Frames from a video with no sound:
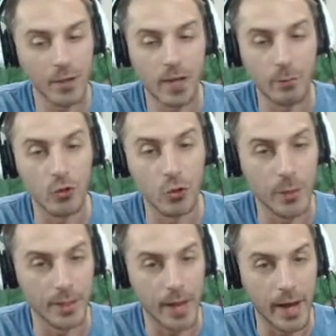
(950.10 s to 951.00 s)
a hard time
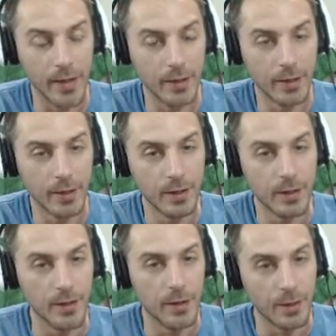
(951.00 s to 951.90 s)
doing that.
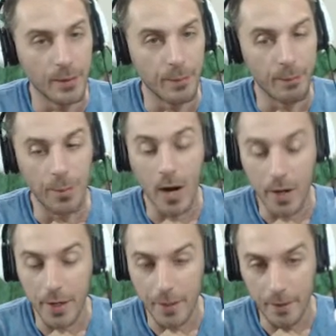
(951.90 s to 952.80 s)

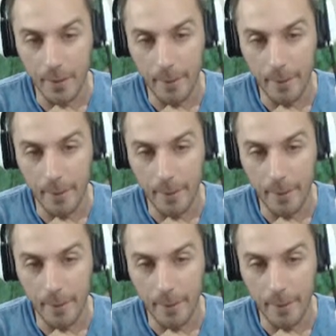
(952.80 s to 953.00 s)
But